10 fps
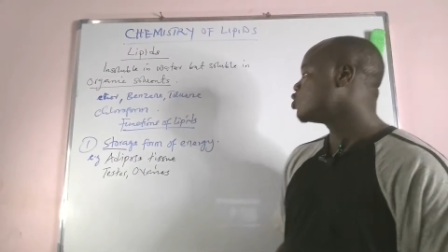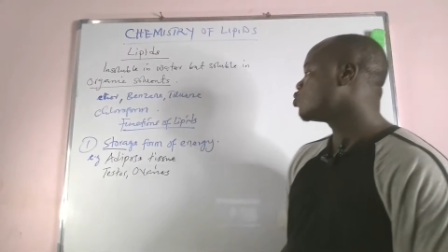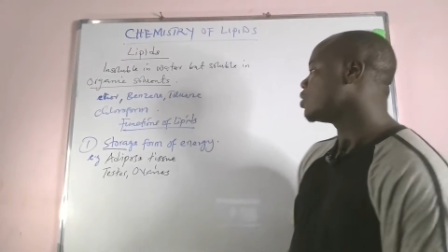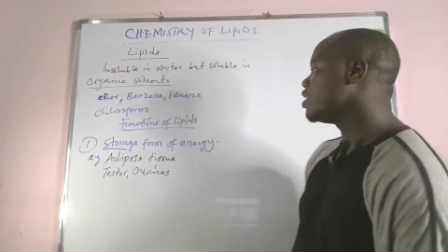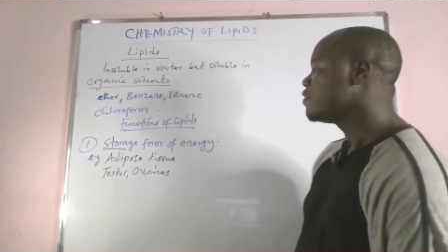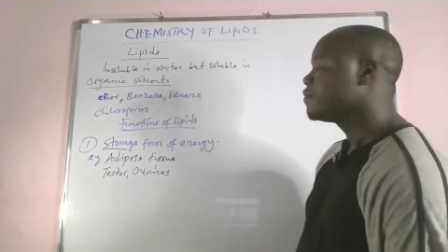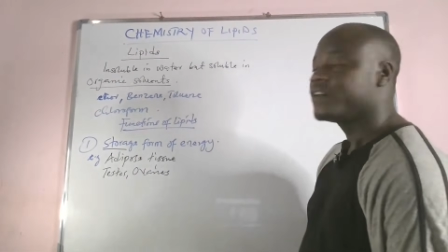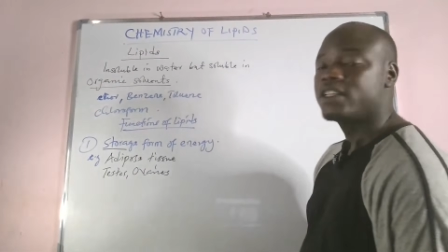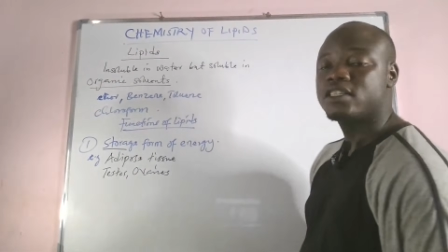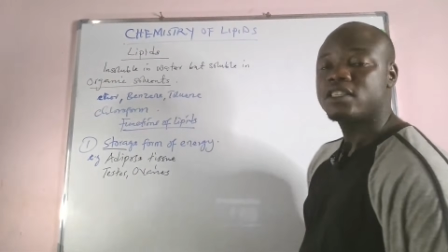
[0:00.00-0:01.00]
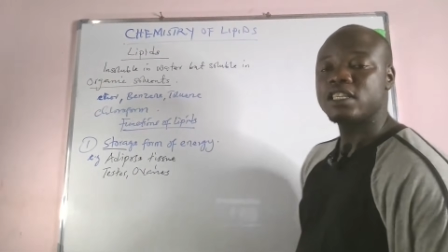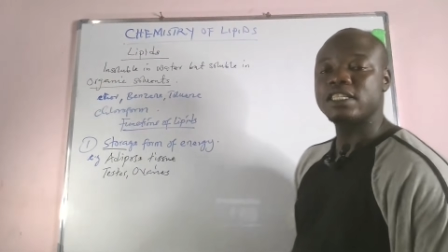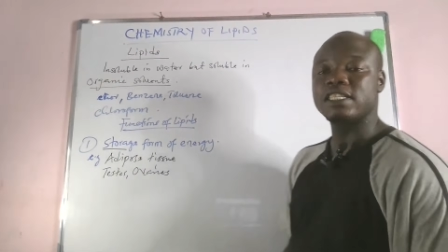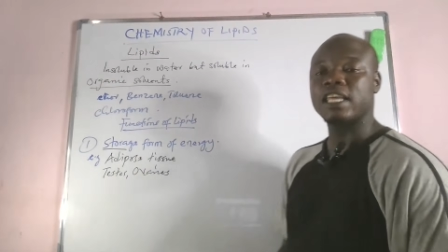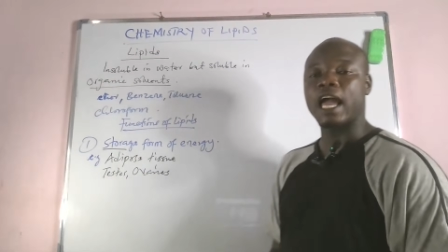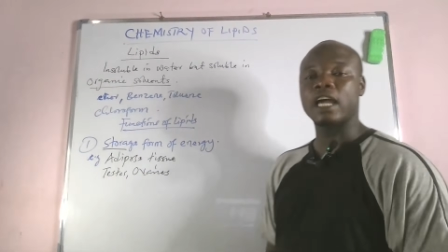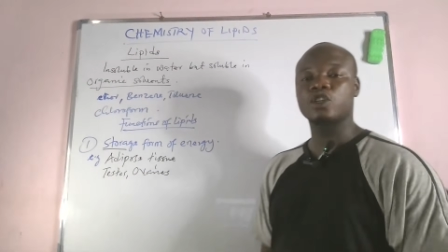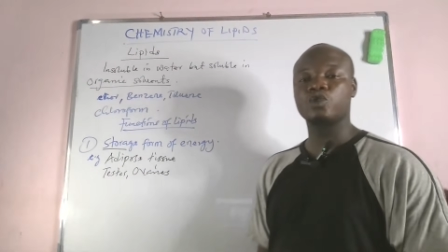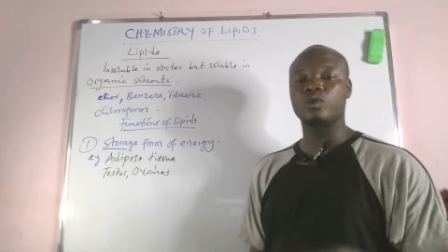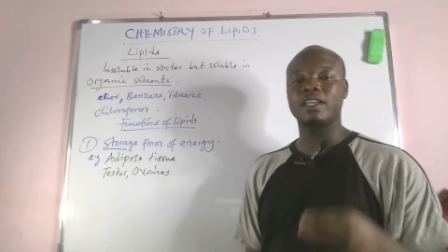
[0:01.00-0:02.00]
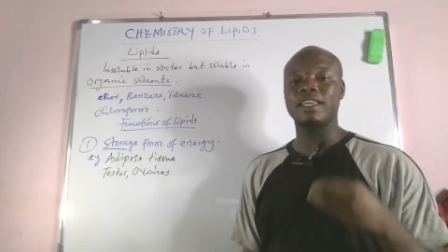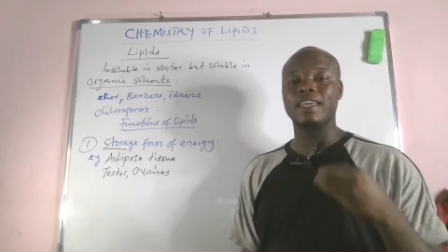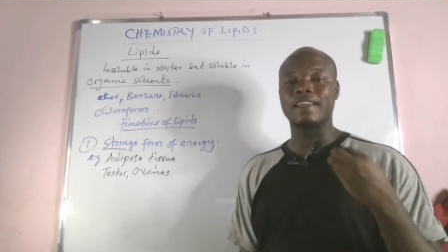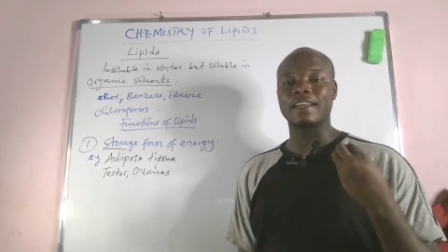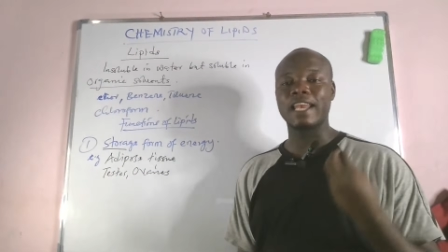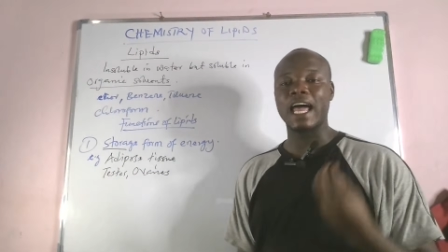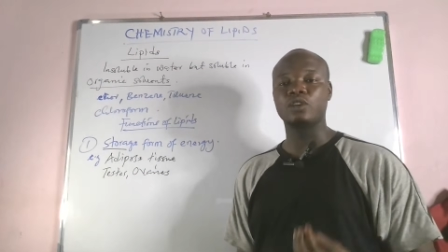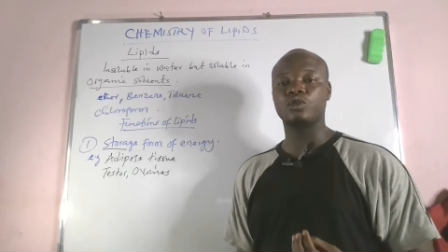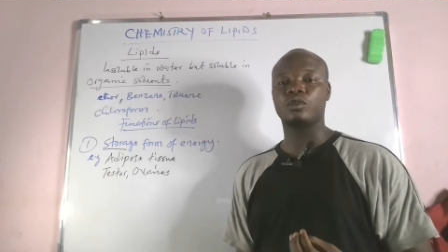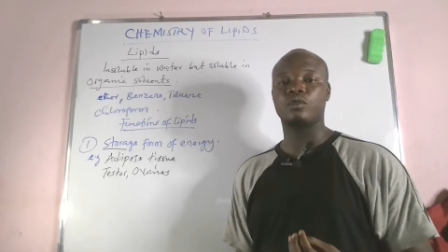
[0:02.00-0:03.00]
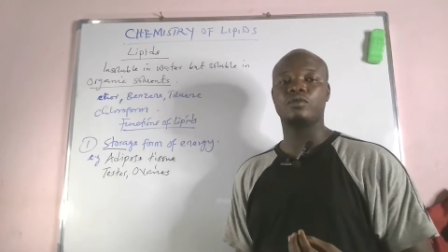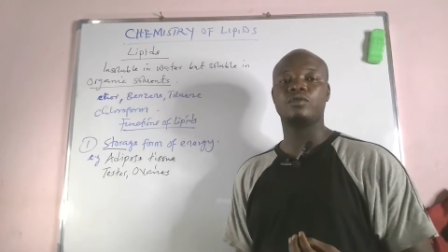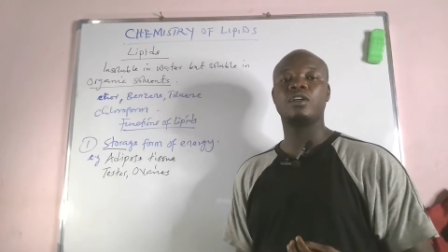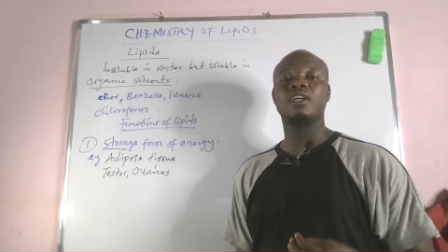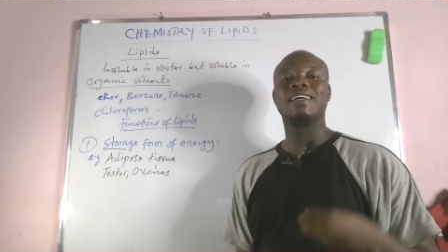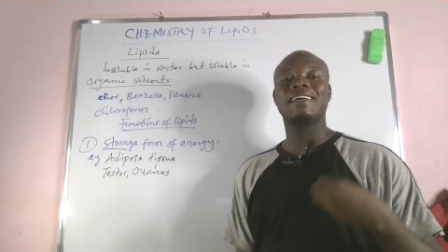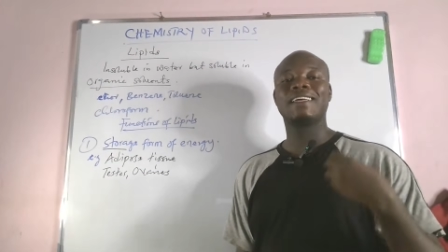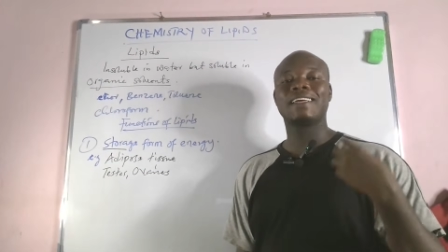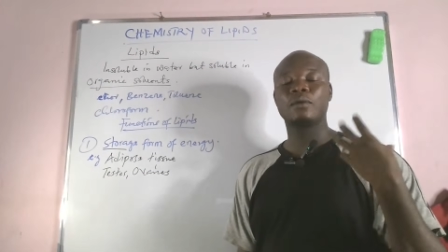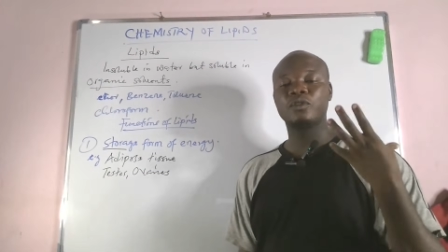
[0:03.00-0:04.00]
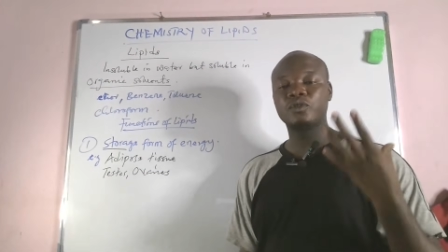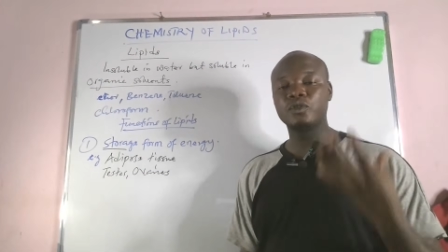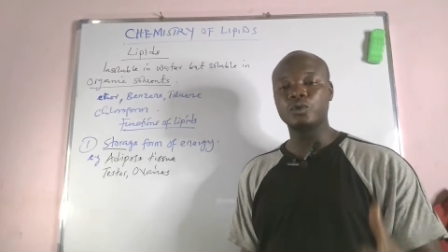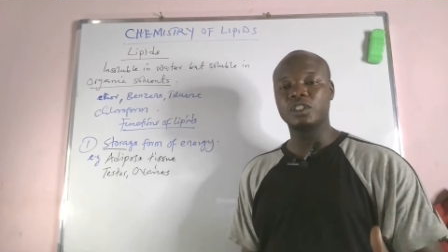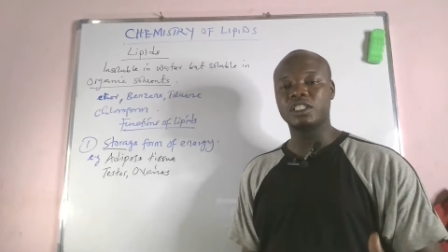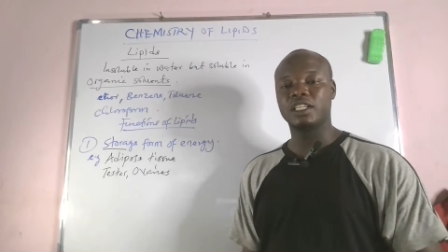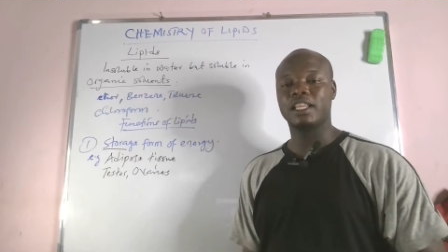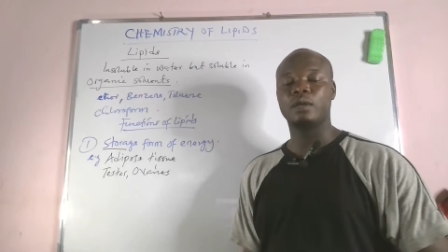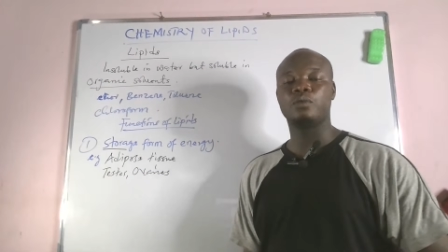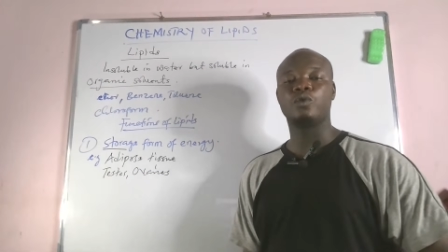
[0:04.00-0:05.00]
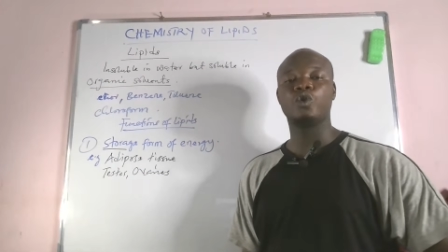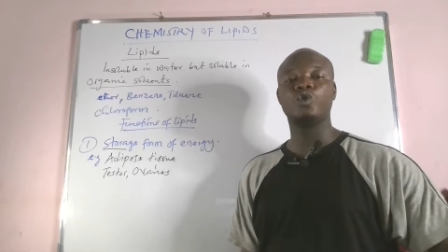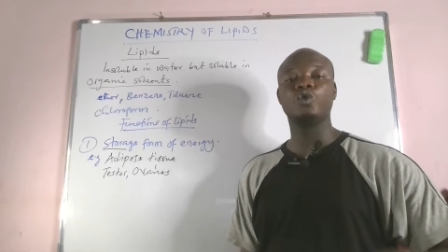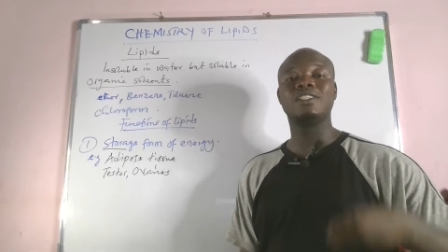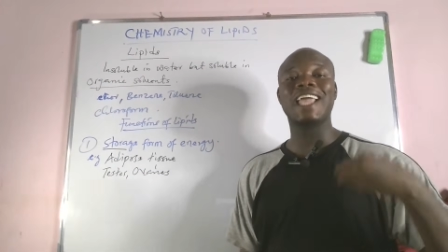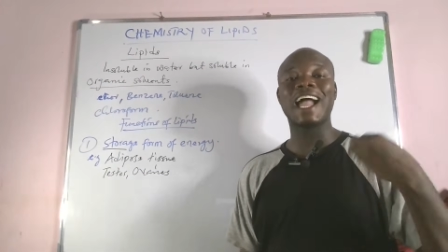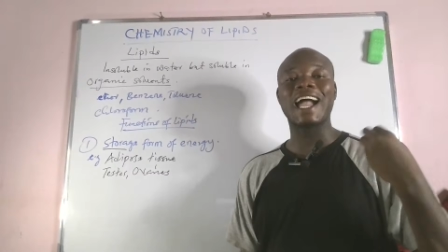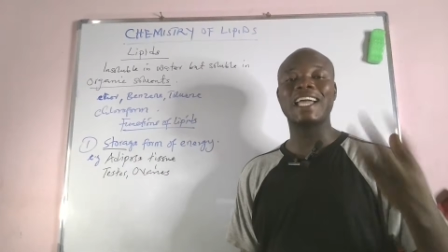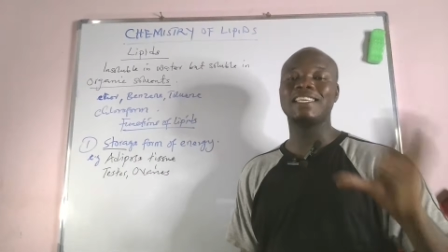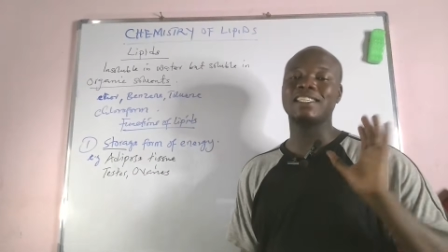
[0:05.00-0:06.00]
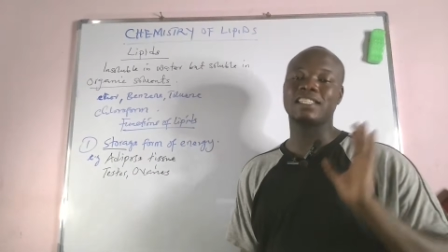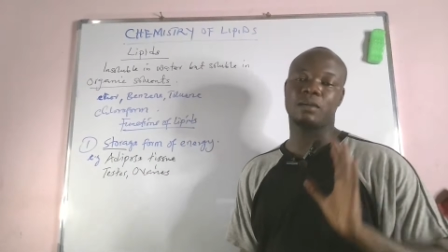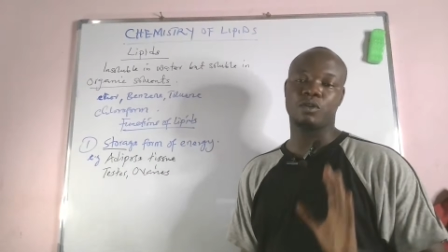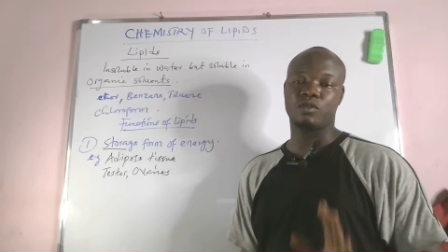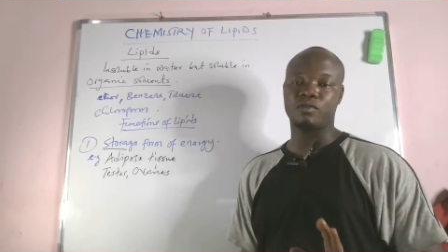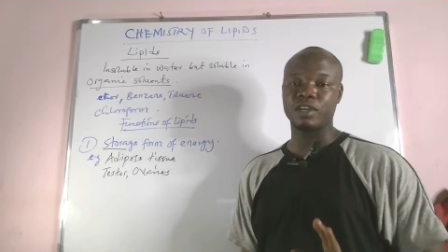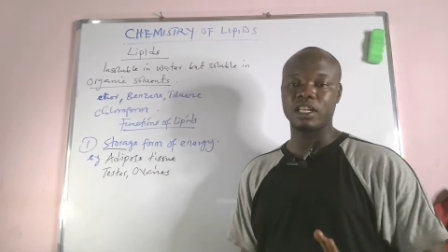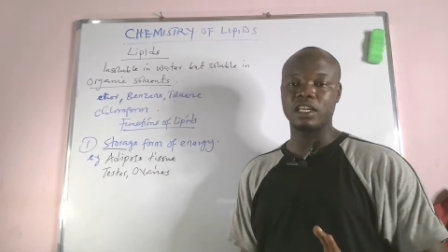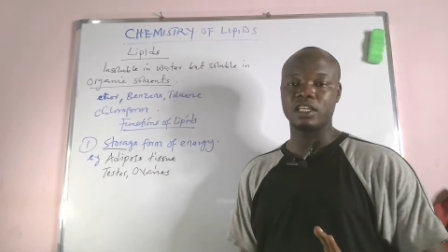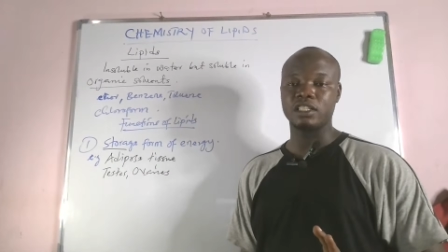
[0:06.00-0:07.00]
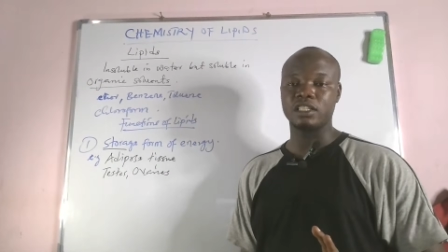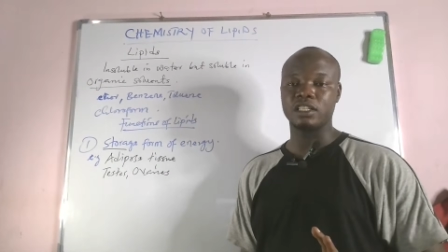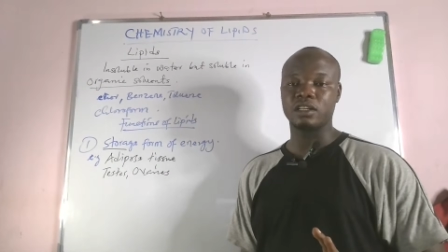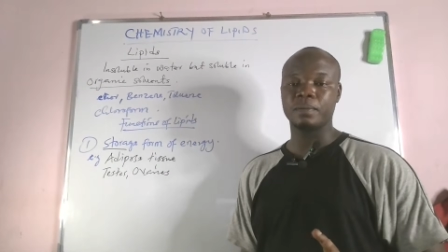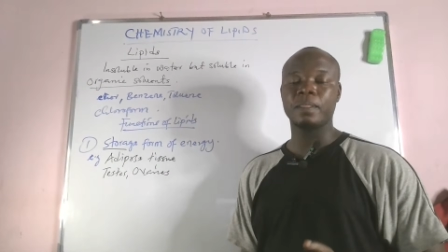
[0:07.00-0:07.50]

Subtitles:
So lipids is actually a class of food that produce the highest amount of energy.